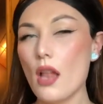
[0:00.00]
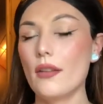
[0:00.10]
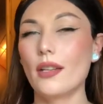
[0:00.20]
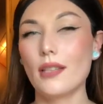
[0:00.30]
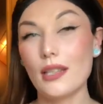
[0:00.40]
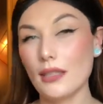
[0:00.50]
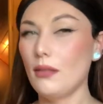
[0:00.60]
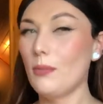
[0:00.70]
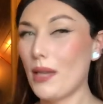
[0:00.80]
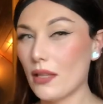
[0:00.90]
Not that that's a
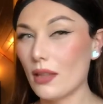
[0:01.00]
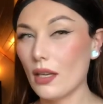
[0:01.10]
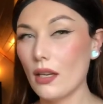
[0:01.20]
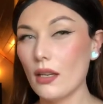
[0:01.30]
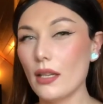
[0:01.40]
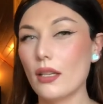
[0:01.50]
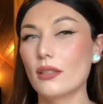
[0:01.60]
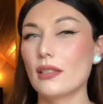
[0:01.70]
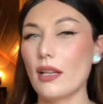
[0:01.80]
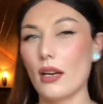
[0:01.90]
bad thing. It
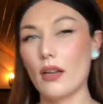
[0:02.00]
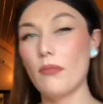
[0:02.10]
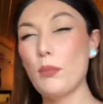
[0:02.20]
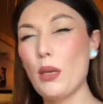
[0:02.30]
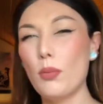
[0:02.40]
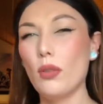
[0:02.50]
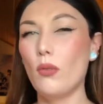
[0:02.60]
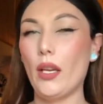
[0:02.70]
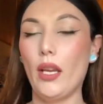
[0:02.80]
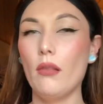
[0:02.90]
could scare people
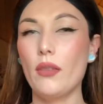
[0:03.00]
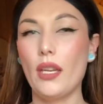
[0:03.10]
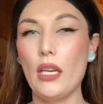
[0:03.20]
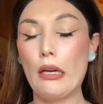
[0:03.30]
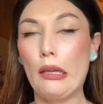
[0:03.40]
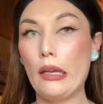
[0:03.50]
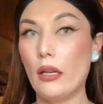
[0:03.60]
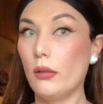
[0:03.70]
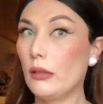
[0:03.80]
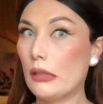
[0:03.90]
away when they hear like,
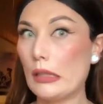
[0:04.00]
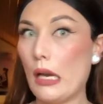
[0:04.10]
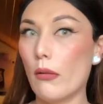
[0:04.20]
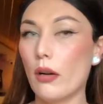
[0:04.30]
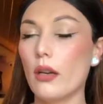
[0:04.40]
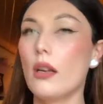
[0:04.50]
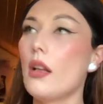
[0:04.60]
oh, it's sour.